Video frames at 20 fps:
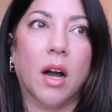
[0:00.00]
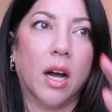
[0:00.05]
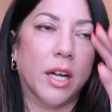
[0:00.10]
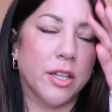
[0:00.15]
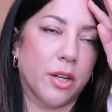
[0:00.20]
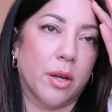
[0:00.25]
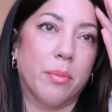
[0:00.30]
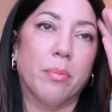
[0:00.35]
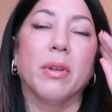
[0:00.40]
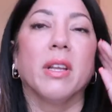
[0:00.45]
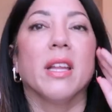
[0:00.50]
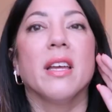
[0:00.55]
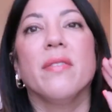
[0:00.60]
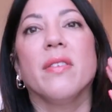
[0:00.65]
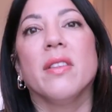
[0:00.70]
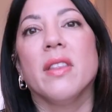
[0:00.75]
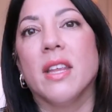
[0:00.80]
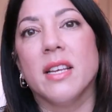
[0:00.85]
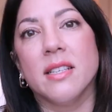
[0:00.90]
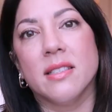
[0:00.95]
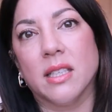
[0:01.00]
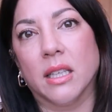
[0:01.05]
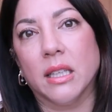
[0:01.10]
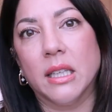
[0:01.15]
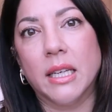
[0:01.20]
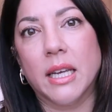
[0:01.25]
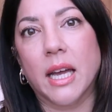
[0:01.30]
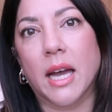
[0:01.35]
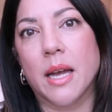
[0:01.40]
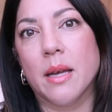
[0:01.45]
I don't believe in their
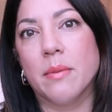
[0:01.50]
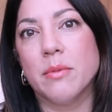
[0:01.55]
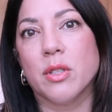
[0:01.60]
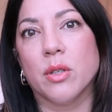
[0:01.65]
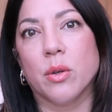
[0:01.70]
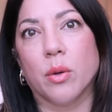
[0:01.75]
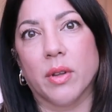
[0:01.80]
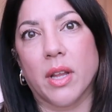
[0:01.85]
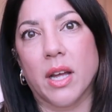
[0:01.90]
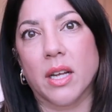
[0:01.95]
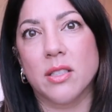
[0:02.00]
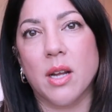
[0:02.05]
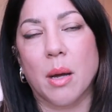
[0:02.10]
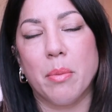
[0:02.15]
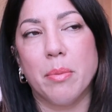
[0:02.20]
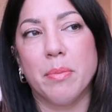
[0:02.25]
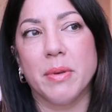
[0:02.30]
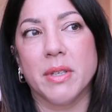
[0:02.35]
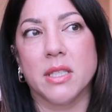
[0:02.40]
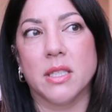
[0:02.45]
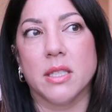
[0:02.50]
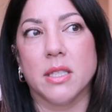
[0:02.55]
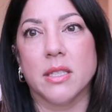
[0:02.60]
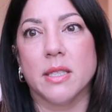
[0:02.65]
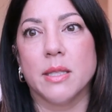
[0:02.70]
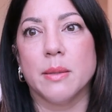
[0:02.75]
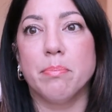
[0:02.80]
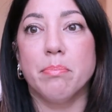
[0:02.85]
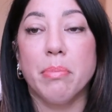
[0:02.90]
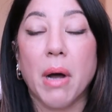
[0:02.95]
silly games and all that type of
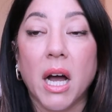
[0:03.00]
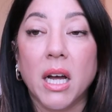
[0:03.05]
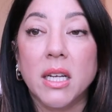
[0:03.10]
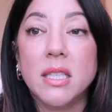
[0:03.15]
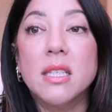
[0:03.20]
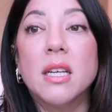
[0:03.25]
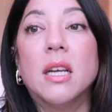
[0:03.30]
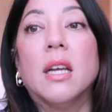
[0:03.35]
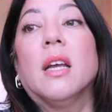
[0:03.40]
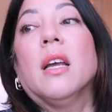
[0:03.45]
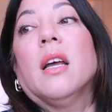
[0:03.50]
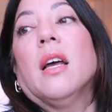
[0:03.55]
business, but